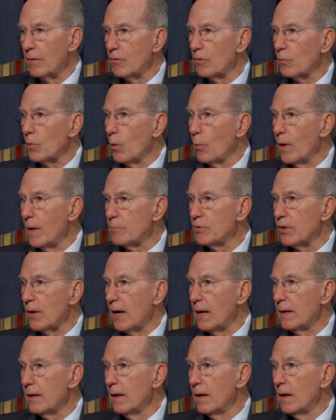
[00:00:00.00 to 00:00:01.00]

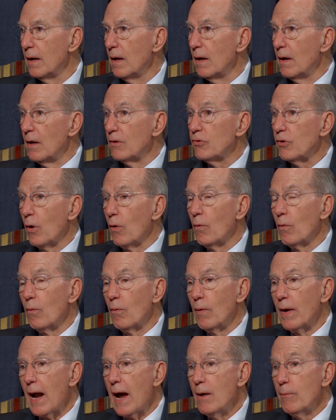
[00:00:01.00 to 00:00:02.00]
website. So
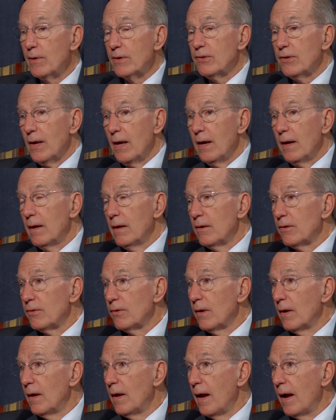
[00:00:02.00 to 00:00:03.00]
what I would say is
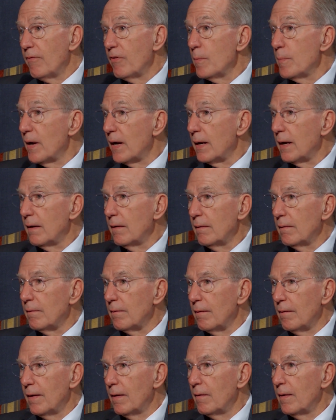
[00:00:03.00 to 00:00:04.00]
everybody
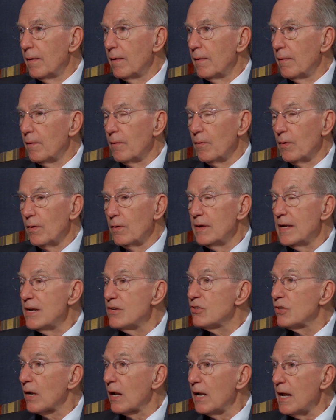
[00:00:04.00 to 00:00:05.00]

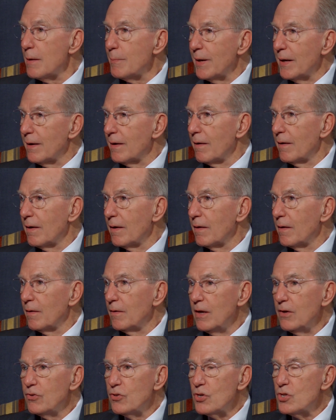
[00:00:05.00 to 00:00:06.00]
needs to claim it,
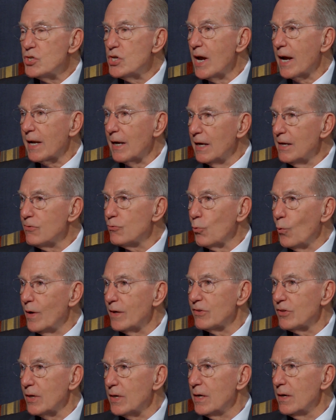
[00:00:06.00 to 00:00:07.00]
needs to check at least
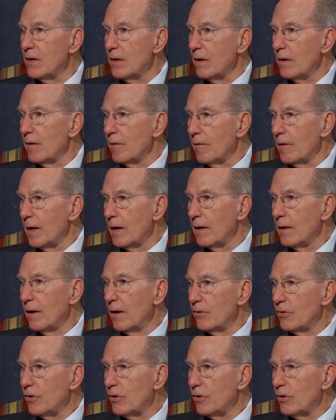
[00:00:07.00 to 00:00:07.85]
once a year, right? So